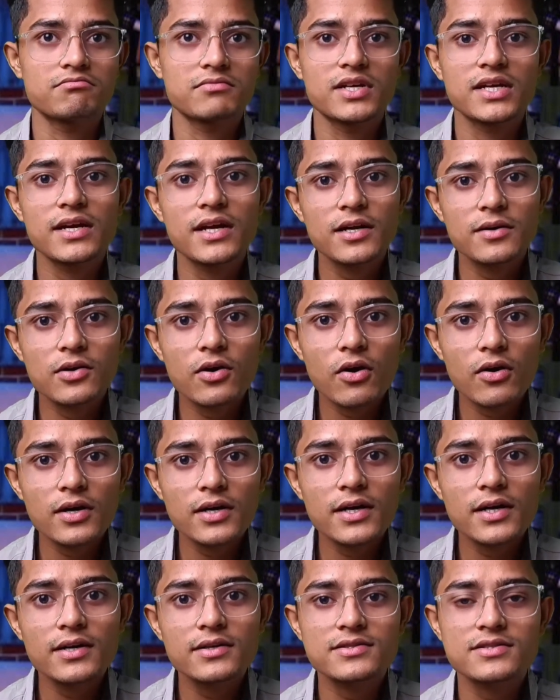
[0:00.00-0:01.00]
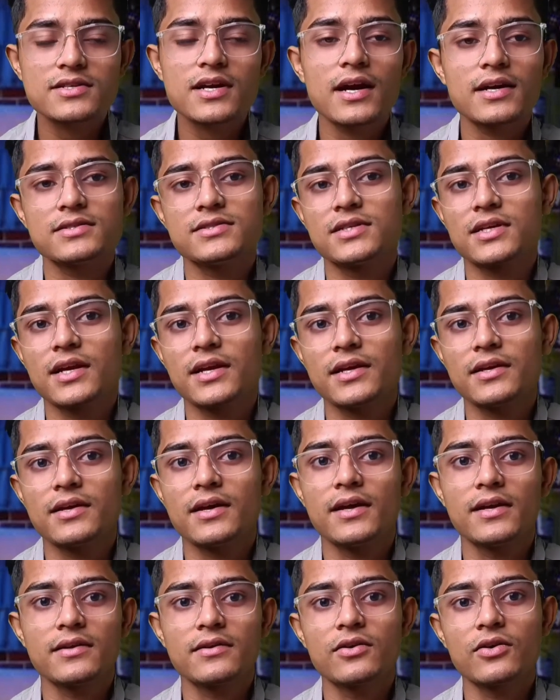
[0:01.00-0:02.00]
create content strategically
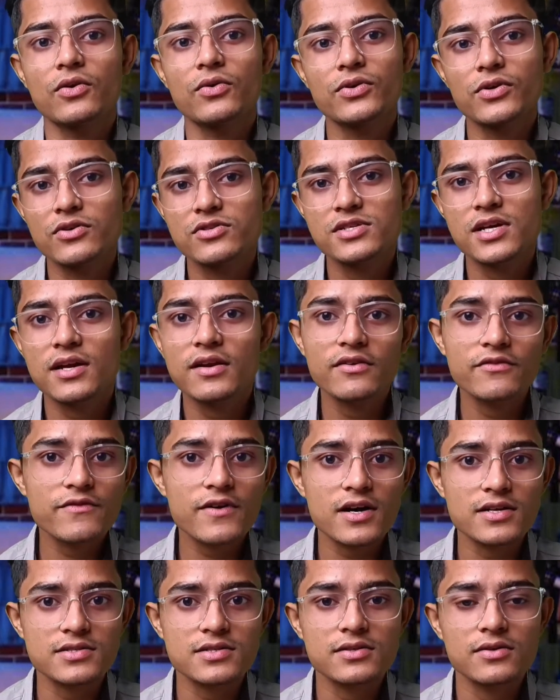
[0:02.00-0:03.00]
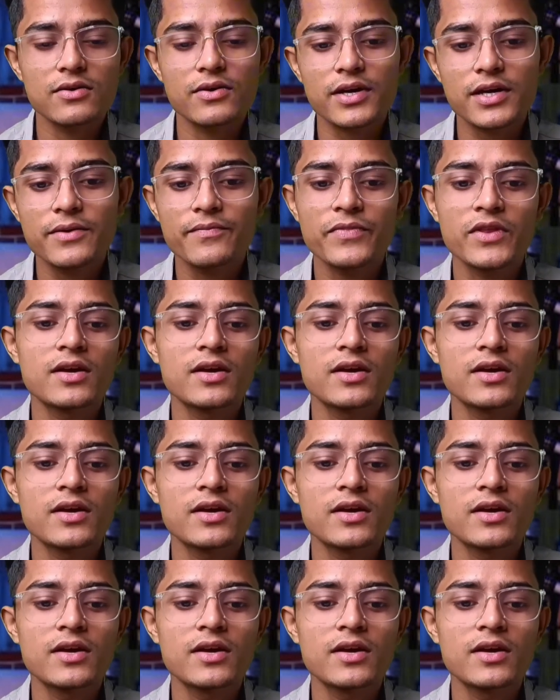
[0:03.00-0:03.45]
and grow your channel fast. Okay,